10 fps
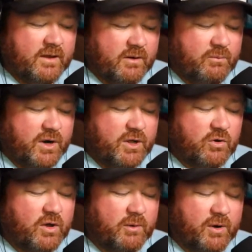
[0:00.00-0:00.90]
pretty
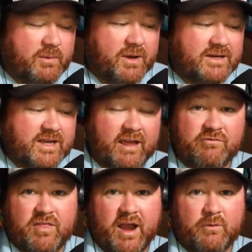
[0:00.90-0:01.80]
cool and a pretty big day
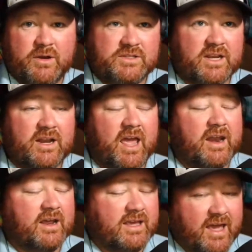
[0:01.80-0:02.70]
for that reason.
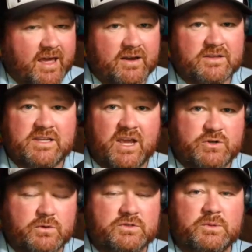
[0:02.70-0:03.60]
And again,
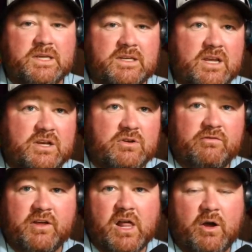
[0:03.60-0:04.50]
schedules will continue to
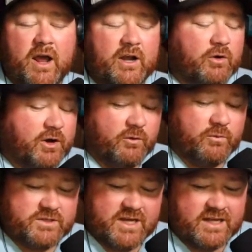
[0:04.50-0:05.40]
fill out. I know here in
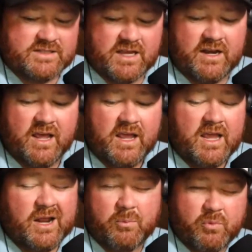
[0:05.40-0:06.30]
Wisconsin,
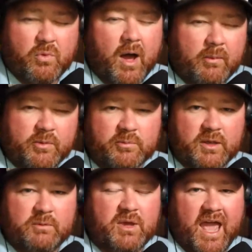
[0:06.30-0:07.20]
it'll
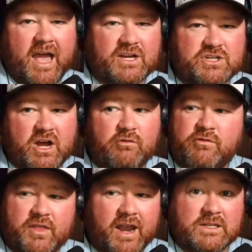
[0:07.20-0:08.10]
probably be hashed out
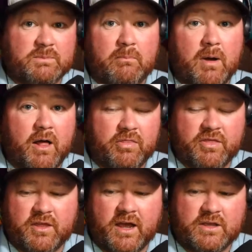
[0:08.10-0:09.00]
for the next
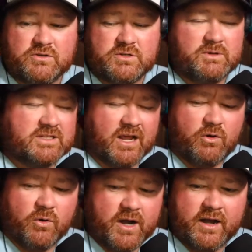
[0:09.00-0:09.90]
month. I used to be state
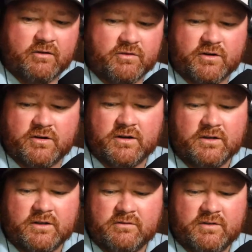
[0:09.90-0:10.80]
coordinator for
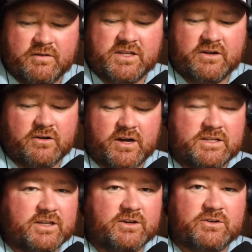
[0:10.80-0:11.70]
15 or
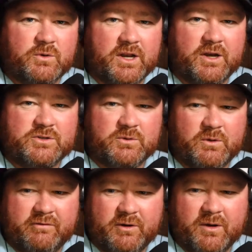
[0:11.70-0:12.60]
18 or 20 years or
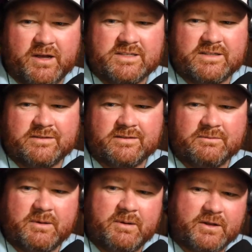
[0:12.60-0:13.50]
whatever it was.
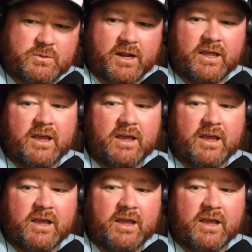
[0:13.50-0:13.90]
Maybe not 20,